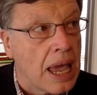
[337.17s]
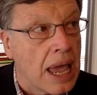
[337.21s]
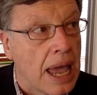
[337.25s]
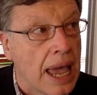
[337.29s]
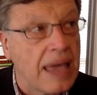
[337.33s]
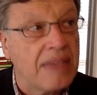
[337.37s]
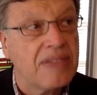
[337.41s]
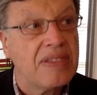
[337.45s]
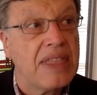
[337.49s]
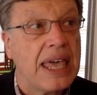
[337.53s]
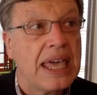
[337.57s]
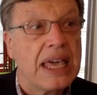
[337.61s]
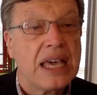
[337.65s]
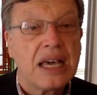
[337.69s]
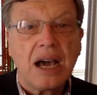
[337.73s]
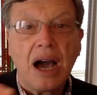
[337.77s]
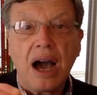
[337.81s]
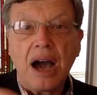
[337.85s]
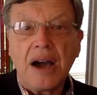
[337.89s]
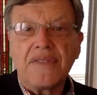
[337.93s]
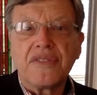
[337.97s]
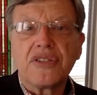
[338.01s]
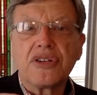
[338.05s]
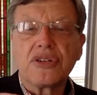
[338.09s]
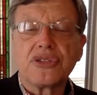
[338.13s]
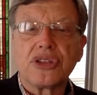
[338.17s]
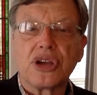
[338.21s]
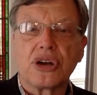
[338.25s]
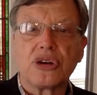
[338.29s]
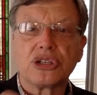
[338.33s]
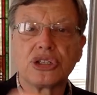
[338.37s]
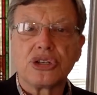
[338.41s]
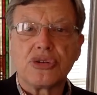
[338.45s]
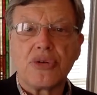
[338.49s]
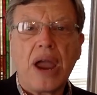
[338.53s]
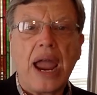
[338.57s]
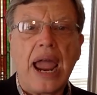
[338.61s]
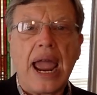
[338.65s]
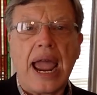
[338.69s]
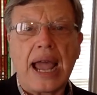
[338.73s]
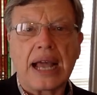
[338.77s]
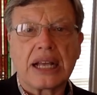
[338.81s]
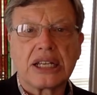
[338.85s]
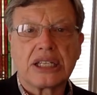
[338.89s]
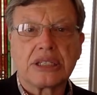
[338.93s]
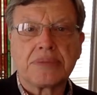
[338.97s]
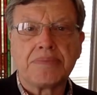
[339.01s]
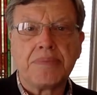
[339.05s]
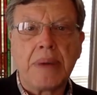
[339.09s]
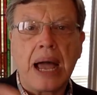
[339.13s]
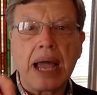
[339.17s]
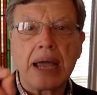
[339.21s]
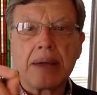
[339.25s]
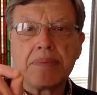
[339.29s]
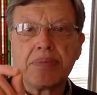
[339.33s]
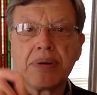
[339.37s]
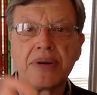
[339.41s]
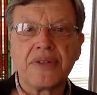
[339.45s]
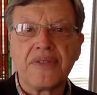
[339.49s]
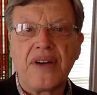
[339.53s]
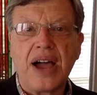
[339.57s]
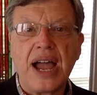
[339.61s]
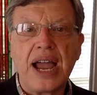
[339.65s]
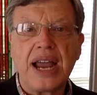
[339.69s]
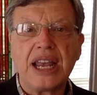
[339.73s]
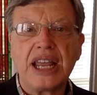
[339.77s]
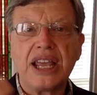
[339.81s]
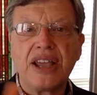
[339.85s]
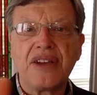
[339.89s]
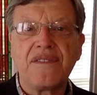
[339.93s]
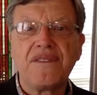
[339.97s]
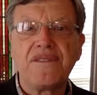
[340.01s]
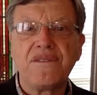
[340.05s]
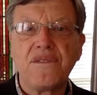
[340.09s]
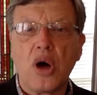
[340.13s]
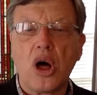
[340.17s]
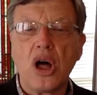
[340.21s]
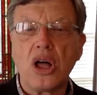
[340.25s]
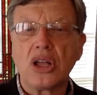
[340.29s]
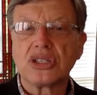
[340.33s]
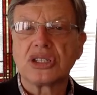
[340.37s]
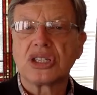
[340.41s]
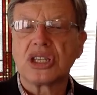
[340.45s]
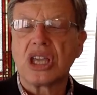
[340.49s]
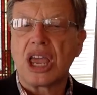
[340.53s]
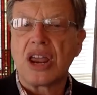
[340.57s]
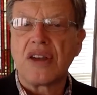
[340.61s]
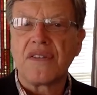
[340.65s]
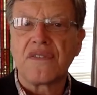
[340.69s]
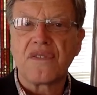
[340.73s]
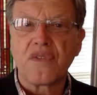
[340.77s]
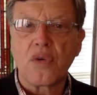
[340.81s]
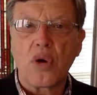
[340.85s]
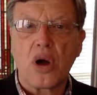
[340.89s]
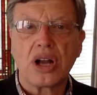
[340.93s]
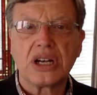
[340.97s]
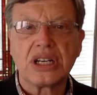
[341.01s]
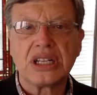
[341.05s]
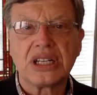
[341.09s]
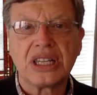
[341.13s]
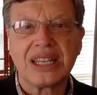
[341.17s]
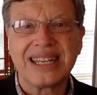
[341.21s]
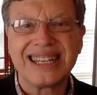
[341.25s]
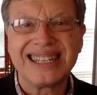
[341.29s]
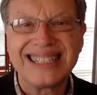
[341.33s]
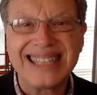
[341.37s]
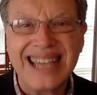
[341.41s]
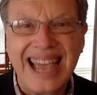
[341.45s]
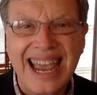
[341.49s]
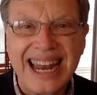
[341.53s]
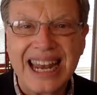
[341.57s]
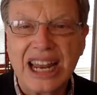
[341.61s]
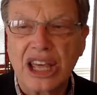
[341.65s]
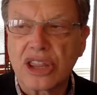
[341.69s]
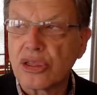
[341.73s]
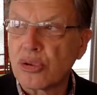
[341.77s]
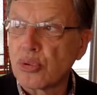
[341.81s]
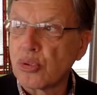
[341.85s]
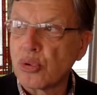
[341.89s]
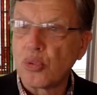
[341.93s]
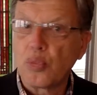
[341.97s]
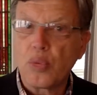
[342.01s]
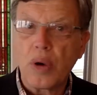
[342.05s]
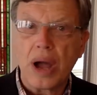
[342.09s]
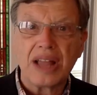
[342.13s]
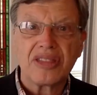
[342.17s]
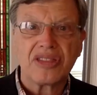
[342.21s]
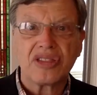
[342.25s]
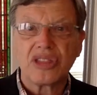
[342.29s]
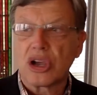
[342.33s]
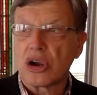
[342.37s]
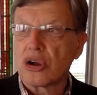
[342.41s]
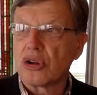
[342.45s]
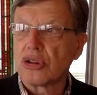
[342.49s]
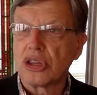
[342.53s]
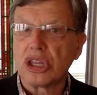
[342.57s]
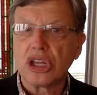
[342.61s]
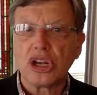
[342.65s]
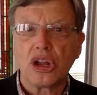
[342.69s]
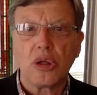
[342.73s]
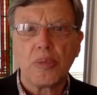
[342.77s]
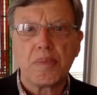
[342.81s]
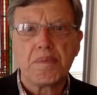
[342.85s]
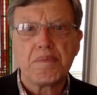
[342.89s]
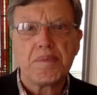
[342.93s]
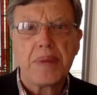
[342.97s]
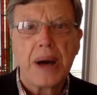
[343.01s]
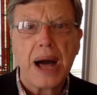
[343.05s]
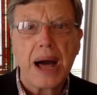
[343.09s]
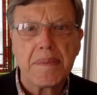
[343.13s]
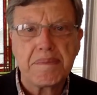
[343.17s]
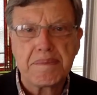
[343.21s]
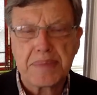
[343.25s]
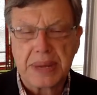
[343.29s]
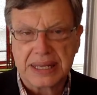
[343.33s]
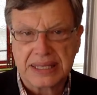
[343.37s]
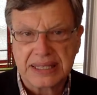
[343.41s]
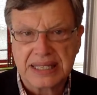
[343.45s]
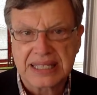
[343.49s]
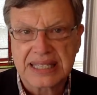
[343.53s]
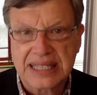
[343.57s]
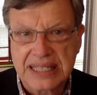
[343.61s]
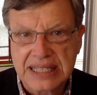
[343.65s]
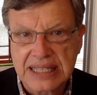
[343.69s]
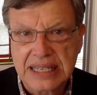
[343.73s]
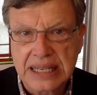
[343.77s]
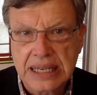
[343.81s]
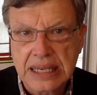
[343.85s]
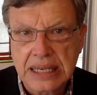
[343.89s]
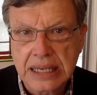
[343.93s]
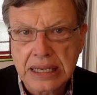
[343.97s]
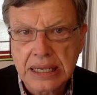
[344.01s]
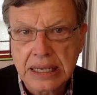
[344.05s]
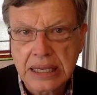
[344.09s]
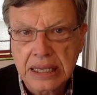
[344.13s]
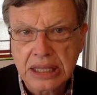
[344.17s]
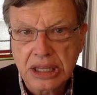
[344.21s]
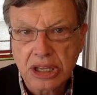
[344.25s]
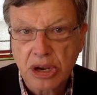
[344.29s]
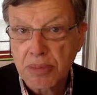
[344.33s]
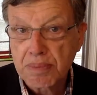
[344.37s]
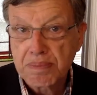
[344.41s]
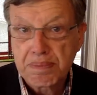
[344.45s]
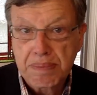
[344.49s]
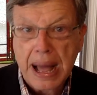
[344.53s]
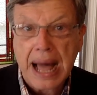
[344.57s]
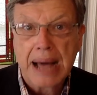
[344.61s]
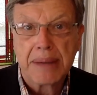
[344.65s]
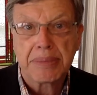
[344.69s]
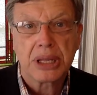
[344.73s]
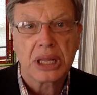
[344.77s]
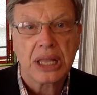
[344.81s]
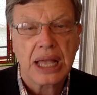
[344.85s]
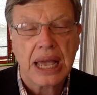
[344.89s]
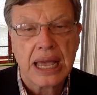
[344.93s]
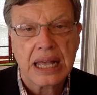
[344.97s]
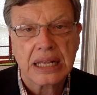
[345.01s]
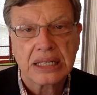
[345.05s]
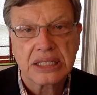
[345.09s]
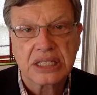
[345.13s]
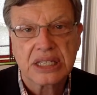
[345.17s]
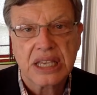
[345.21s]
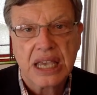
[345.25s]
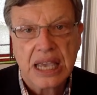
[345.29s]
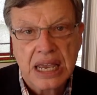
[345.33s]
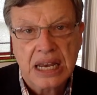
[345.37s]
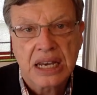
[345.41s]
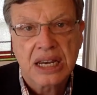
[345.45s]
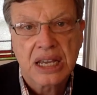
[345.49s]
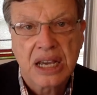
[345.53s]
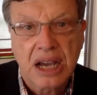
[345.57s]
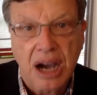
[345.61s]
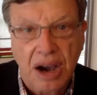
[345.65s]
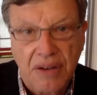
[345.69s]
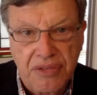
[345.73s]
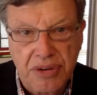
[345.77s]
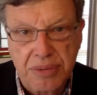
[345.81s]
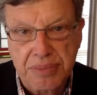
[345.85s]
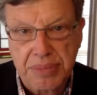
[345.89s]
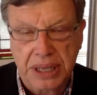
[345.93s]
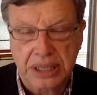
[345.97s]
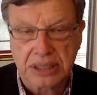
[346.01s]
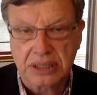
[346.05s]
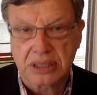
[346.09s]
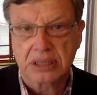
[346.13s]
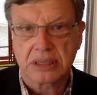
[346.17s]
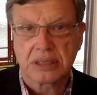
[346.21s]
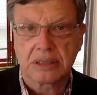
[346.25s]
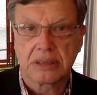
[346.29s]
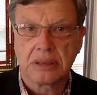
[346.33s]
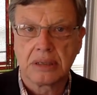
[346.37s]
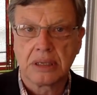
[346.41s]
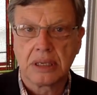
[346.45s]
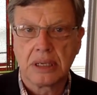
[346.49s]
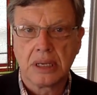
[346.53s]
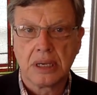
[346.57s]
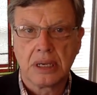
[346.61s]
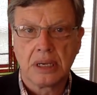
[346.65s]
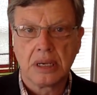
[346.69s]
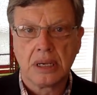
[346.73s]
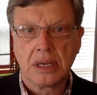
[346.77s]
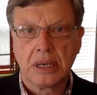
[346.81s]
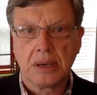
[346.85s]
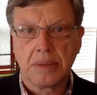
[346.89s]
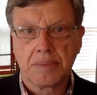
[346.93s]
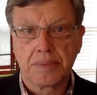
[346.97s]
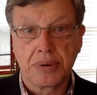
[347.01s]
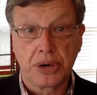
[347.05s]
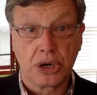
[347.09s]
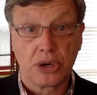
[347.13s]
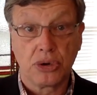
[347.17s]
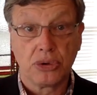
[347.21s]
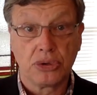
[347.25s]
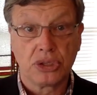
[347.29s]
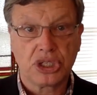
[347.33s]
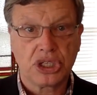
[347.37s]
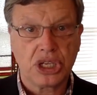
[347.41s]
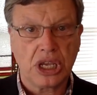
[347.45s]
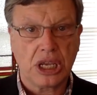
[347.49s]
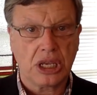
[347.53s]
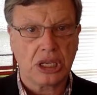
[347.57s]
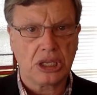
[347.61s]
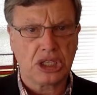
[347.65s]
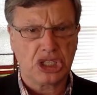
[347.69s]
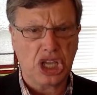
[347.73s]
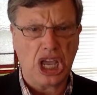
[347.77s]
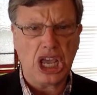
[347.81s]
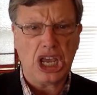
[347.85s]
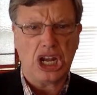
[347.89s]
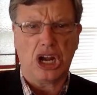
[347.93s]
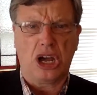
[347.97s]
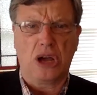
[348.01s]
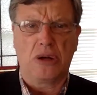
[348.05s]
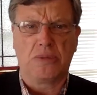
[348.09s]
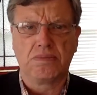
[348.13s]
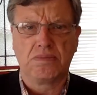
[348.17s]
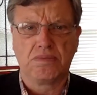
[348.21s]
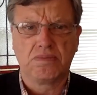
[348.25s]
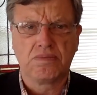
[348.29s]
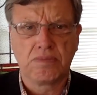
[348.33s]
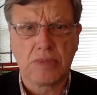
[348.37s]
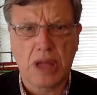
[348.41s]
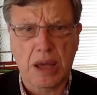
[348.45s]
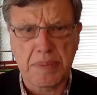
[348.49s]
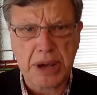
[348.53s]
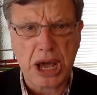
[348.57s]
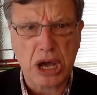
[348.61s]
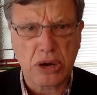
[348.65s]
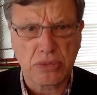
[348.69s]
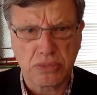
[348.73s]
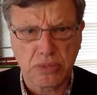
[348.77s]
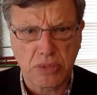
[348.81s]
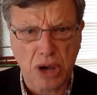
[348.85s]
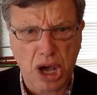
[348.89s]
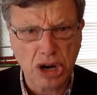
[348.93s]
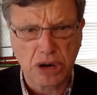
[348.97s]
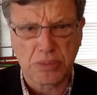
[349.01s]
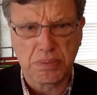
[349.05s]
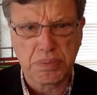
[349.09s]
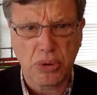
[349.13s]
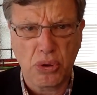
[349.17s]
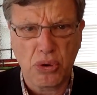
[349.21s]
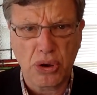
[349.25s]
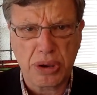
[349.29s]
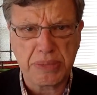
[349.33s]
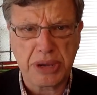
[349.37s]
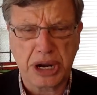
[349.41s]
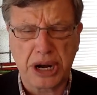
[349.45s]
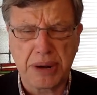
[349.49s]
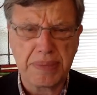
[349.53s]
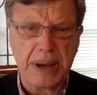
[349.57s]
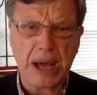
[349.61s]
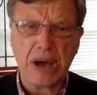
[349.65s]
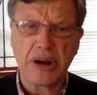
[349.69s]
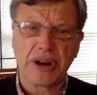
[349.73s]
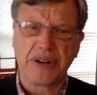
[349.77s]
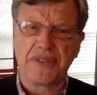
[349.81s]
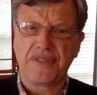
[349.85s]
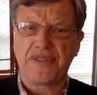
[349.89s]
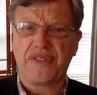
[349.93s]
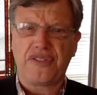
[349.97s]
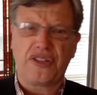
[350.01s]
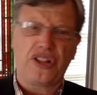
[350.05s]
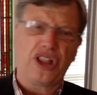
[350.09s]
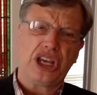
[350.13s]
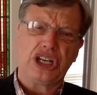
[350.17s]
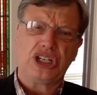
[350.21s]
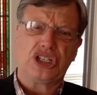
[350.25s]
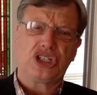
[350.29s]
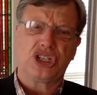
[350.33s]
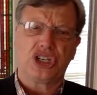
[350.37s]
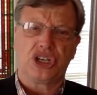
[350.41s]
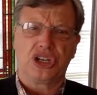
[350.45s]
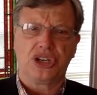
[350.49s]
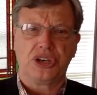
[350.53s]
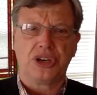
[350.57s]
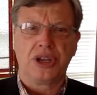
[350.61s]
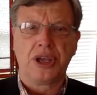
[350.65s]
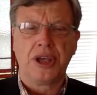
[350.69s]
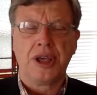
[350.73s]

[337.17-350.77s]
And they cover their tracks by providing false and fraudulent data through what? Their little puppets, their bobbleheads in governments, producing data about unemployment, about inflation,